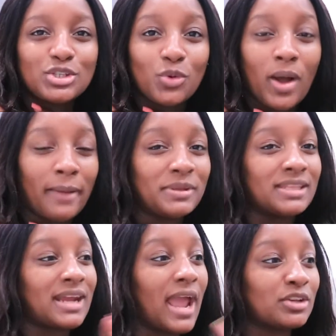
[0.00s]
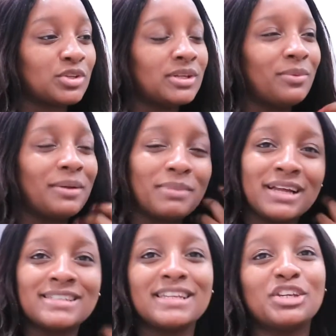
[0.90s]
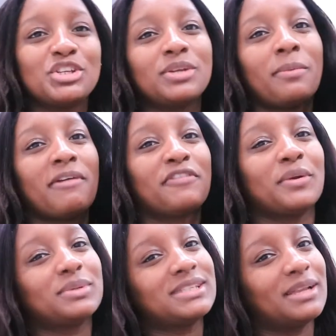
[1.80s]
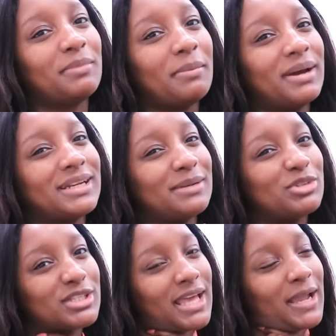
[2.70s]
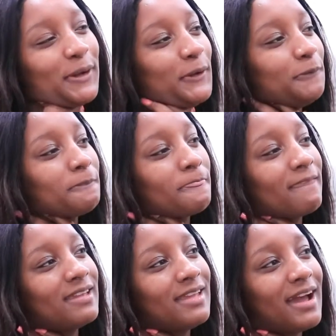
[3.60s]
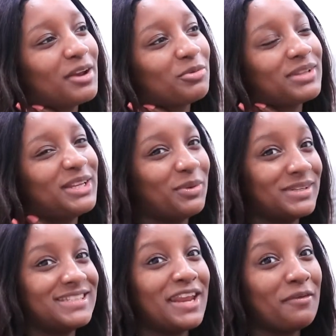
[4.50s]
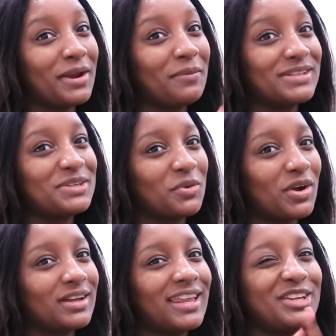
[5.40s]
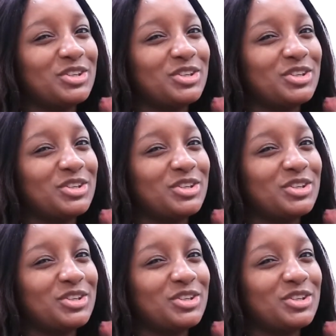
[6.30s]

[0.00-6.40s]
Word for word: happy that I actually went, because initially when my friend was telling me about it, I'm just like, yeah, I don't really know. And today when I went to work, like